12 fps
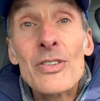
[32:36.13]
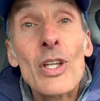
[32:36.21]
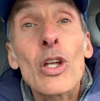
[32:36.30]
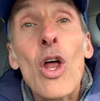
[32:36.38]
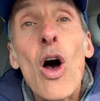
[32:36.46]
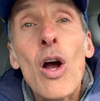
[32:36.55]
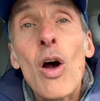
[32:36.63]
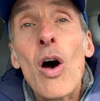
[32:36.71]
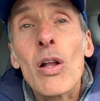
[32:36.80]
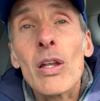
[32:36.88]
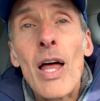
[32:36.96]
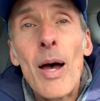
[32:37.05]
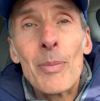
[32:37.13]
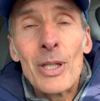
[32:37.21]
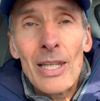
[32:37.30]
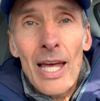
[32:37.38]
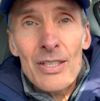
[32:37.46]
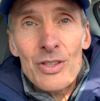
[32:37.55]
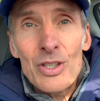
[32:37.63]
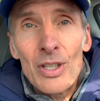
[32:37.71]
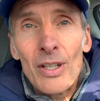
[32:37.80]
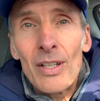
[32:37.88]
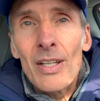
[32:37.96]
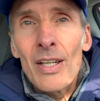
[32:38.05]
The long haul Loppet last
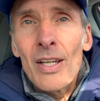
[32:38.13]
year